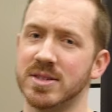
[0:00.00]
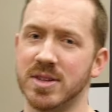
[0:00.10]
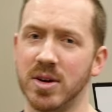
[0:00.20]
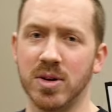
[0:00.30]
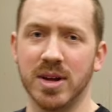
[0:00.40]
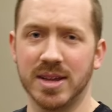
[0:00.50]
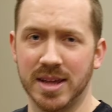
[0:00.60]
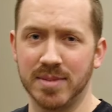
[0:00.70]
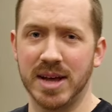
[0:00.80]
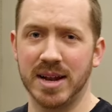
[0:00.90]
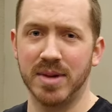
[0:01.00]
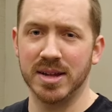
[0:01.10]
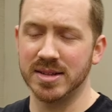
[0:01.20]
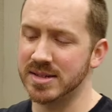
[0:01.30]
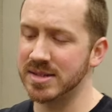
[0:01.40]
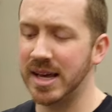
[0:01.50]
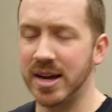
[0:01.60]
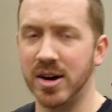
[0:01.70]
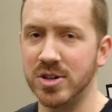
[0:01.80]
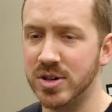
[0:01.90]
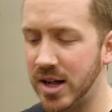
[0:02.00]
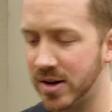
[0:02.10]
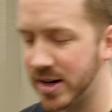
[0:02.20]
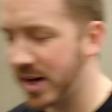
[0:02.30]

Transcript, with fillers: so keep that in mind. This isn't like a hundred dollar